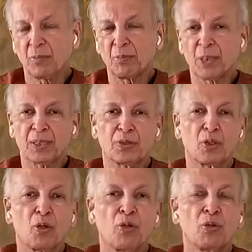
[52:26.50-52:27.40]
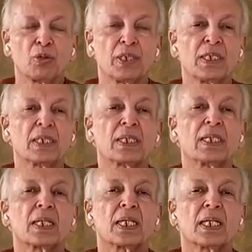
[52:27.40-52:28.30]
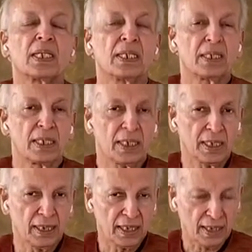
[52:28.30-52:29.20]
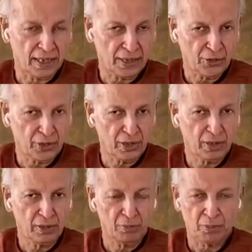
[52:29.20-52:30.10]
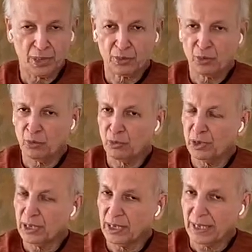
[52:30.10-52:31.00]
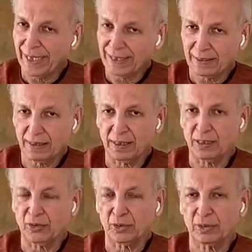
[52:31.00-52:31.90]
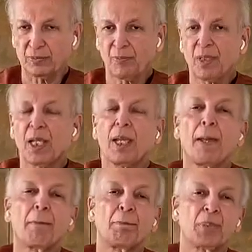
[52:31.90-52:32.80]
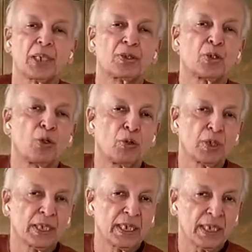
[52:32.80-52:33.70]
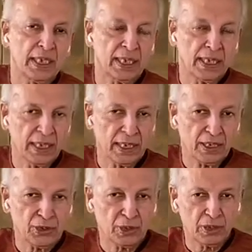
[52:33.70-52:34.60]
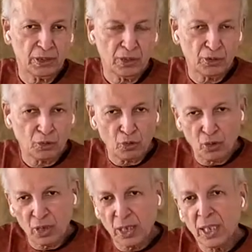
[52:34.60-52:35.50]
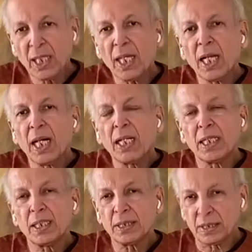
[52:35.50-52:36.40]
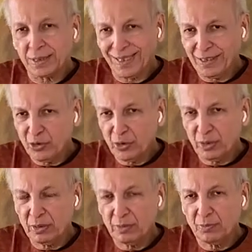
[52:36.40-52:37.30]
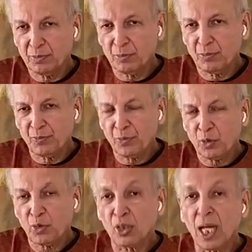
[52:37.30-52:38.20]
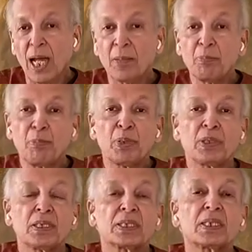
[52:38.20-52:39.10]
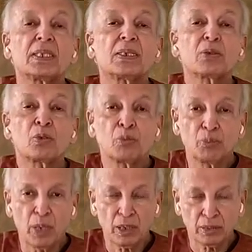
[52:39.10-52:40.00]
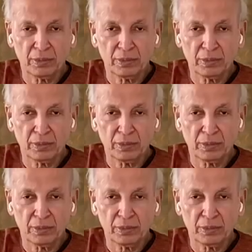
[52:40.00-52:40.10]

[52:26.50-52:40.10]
Breath holding in inhalation, breath holding in exhalation. Breath holding in inhalation is called retention, called abhantarin kumbhak.